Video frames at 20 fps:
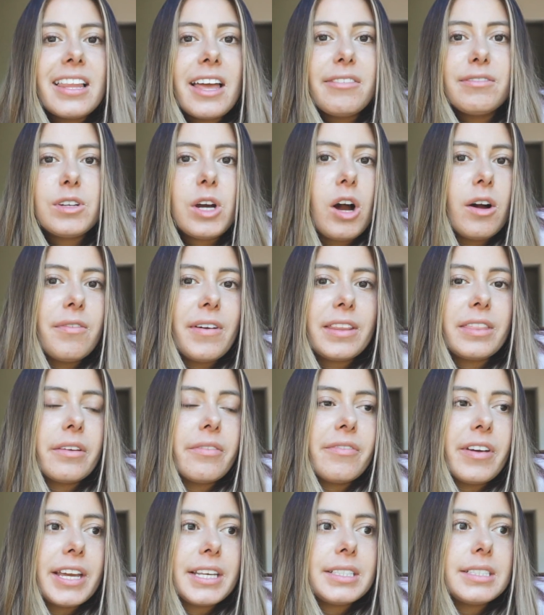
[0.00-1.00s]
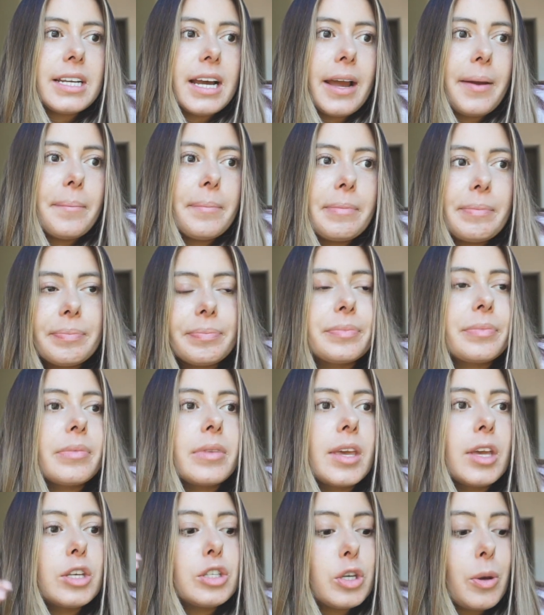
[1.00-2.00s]
left off at the FaceTime.
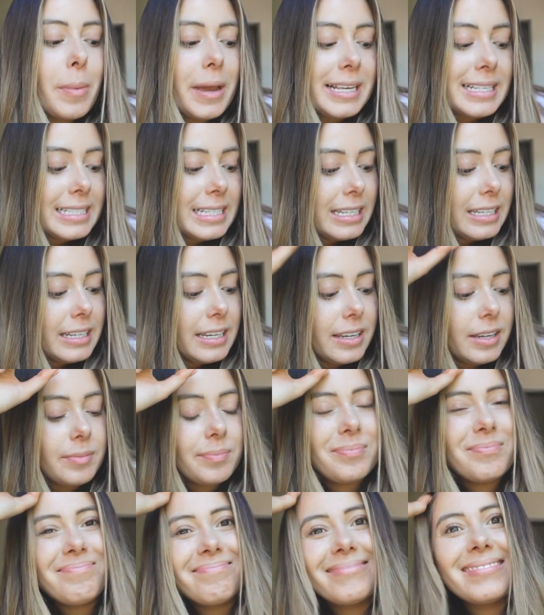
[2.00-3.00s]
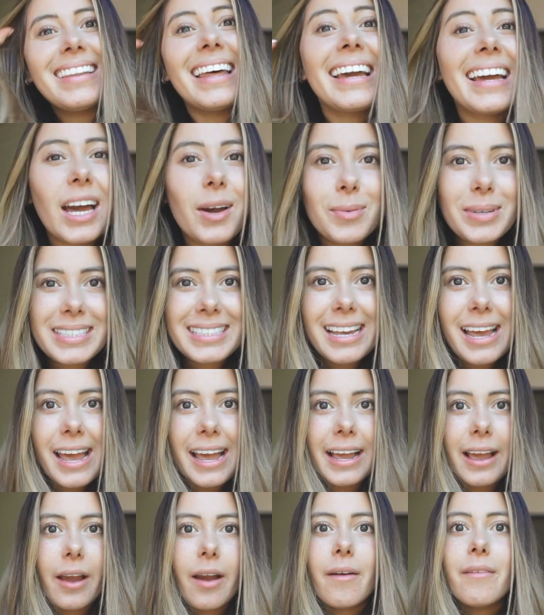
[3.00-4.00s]
So basically, like I was
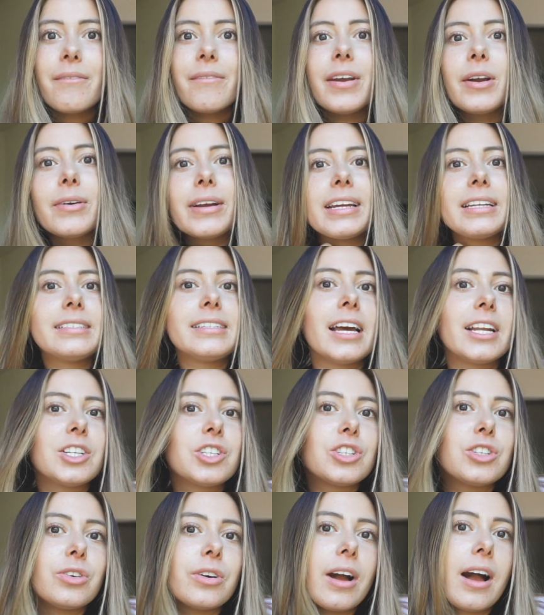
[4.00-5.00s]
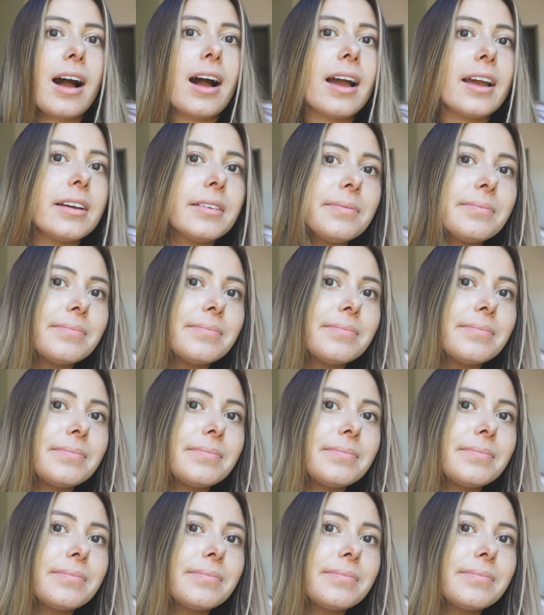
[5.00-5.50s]
saying, very intentional guy.